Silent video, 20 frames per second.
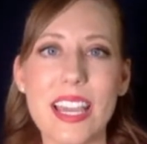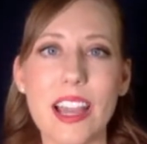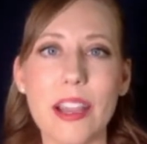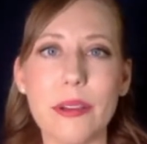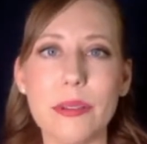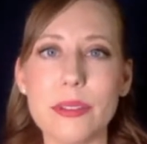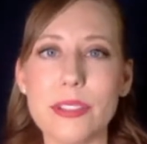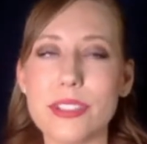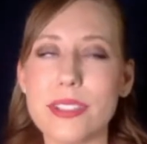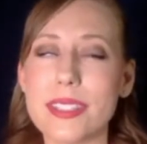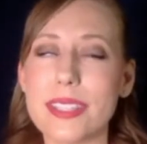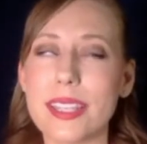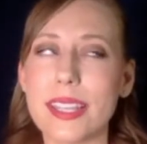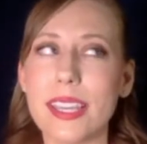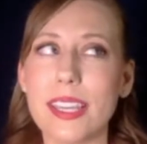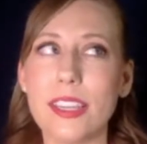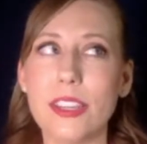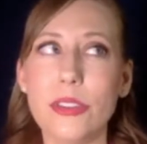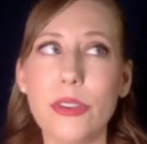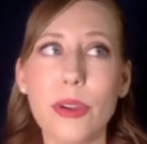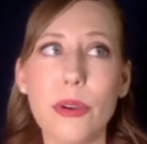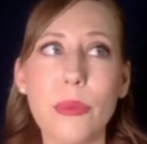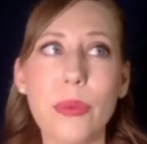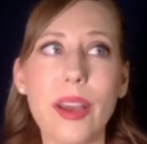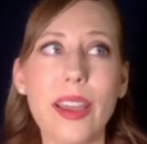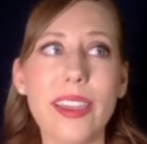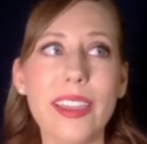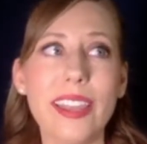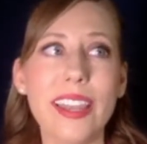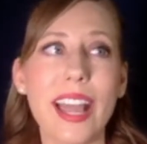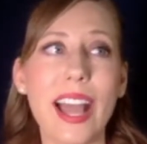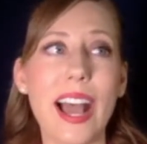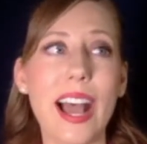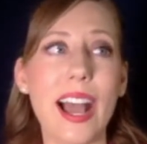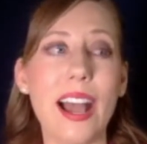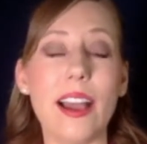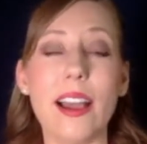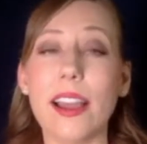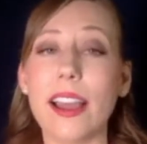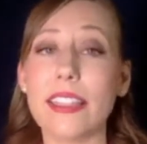I was just like, you know what?
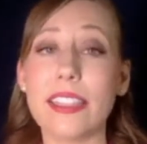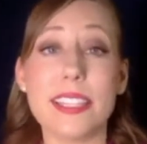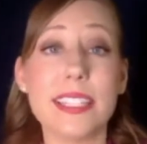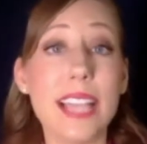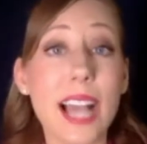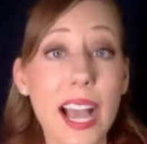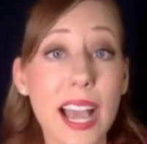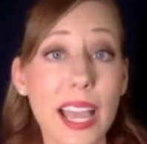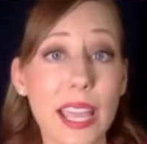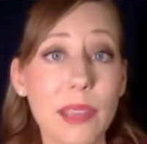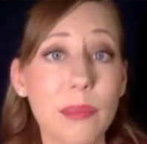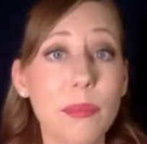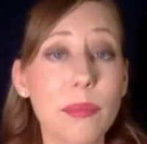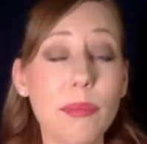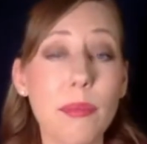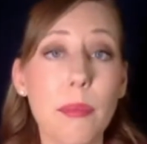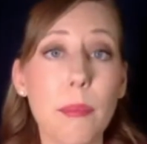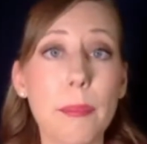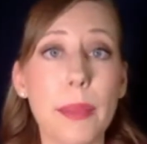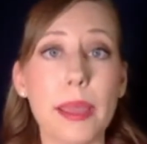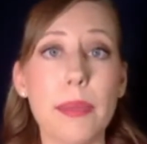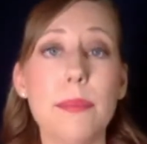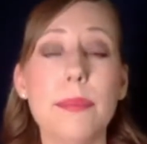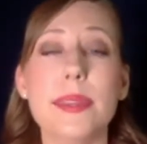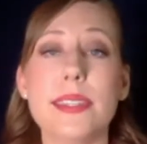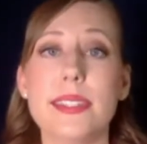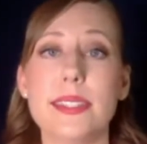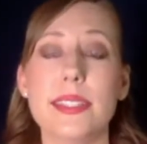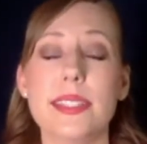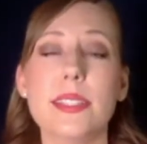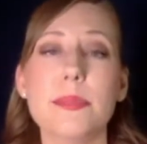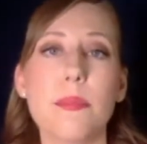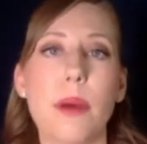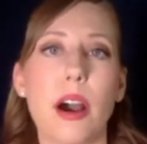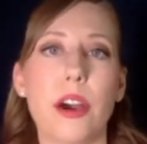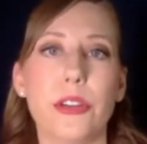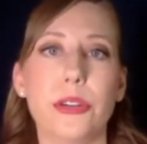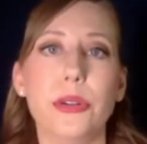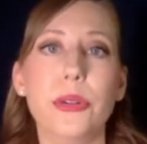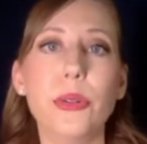At the time, my business
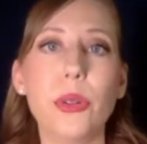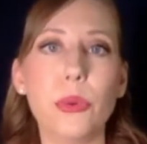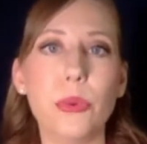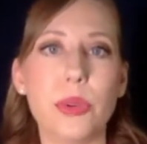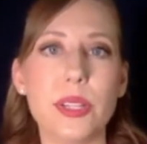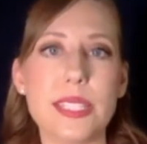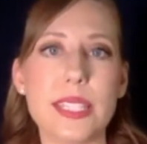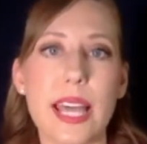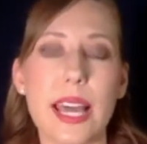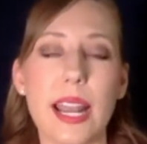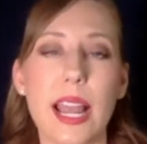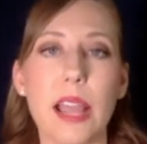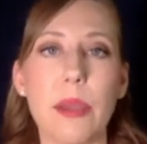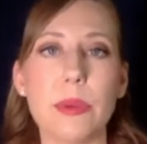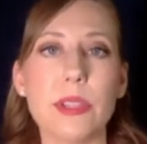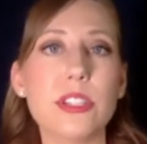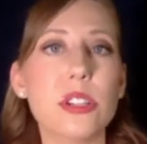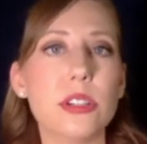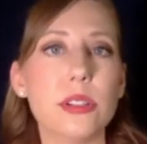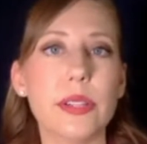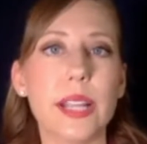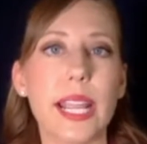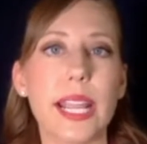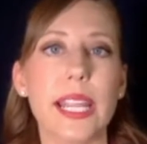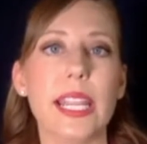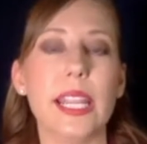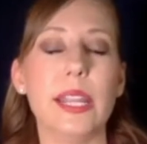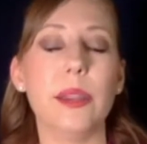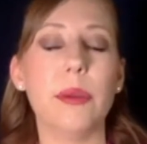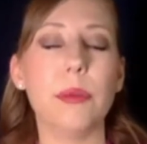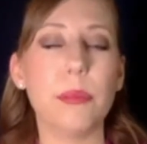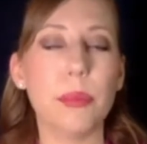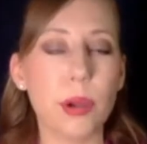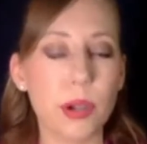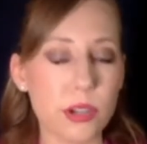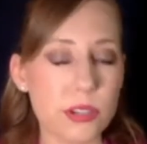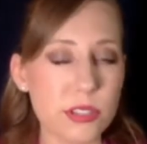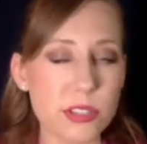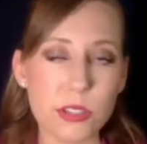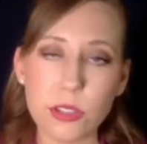model was that I was creating
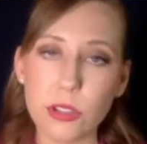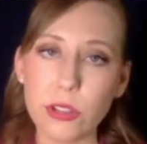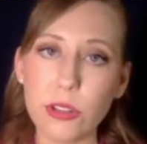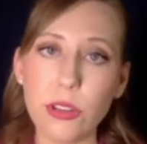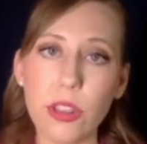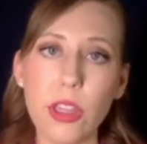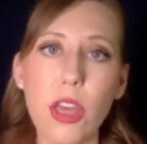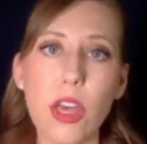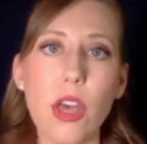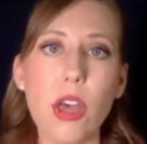personal